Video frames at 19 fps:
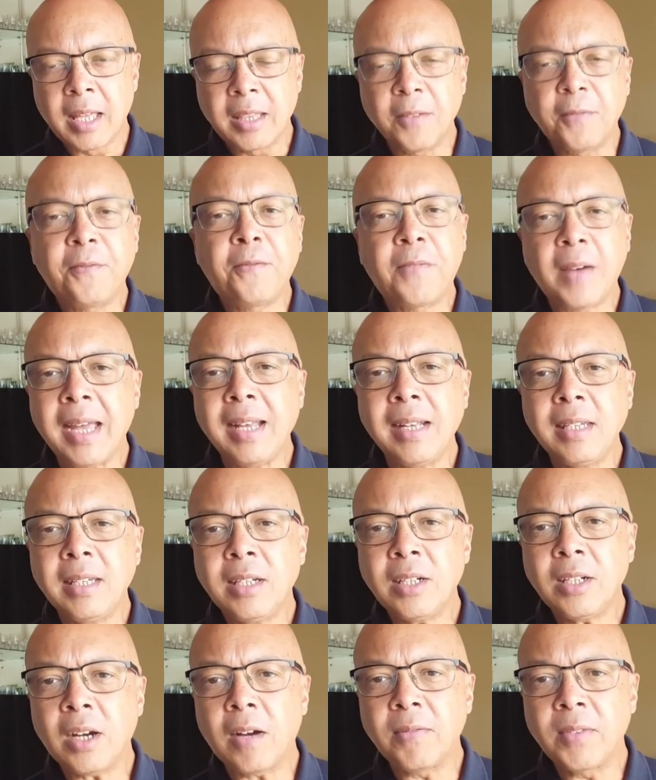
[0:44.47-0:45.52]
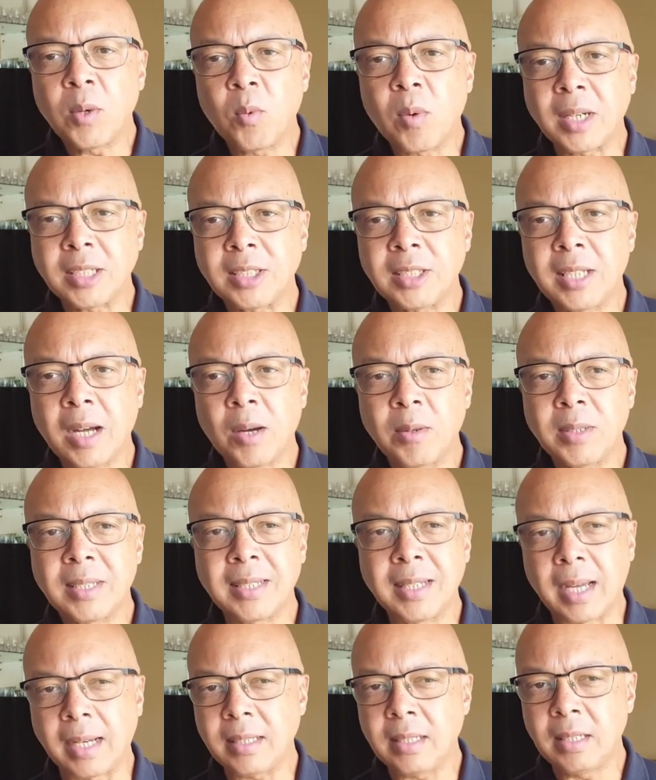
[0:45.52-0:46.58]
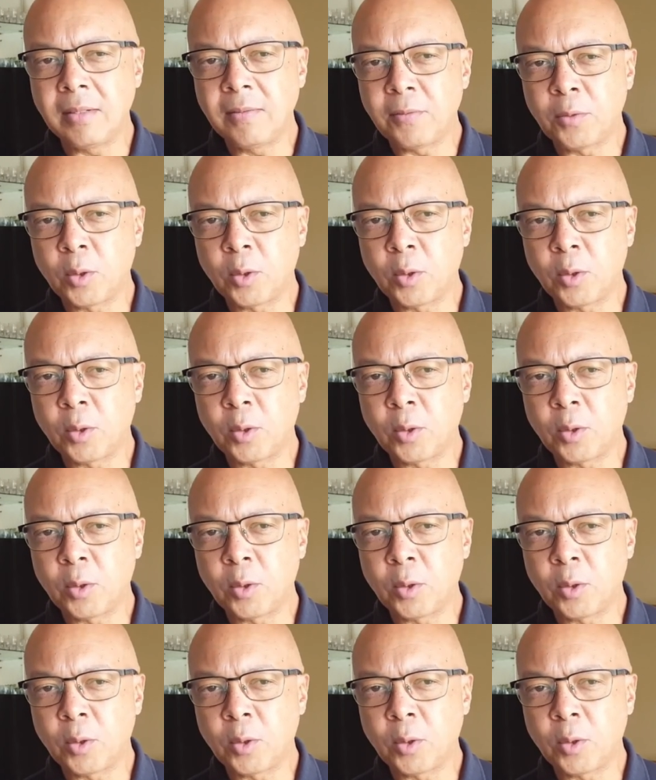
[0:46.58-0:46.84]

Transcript: The failure of the Watchtower's nineteen